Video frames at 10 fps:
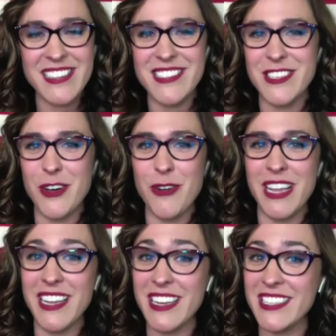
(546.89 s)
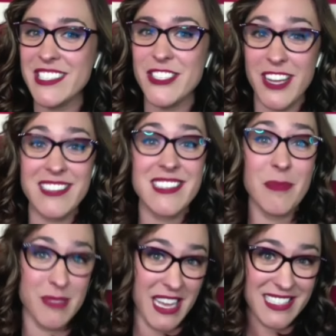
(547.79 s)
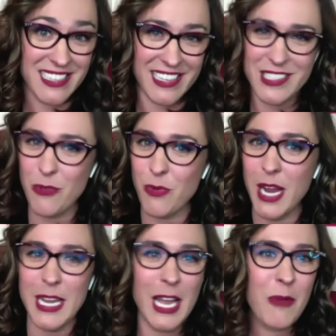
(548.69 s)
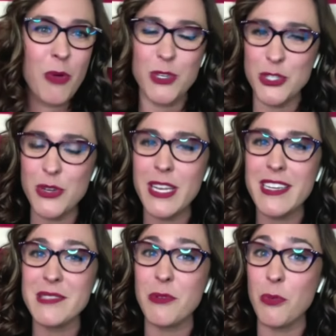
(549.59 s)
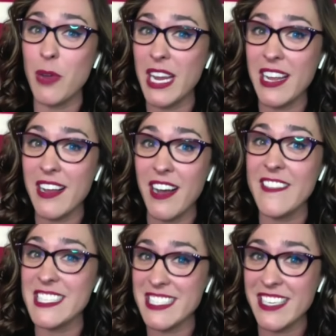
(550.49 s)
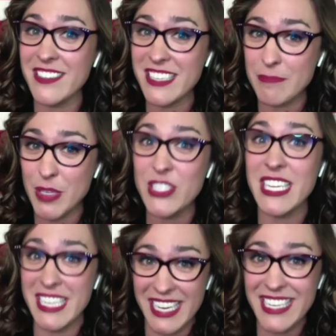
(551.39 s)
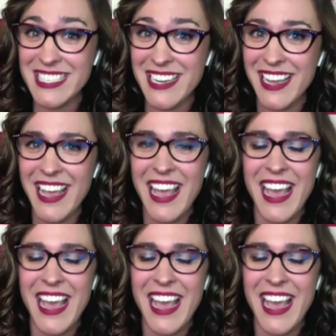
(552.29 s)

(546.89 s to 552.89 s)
And so it is just a blessing. So right now what we're doing is we're waiting on the steel building kit.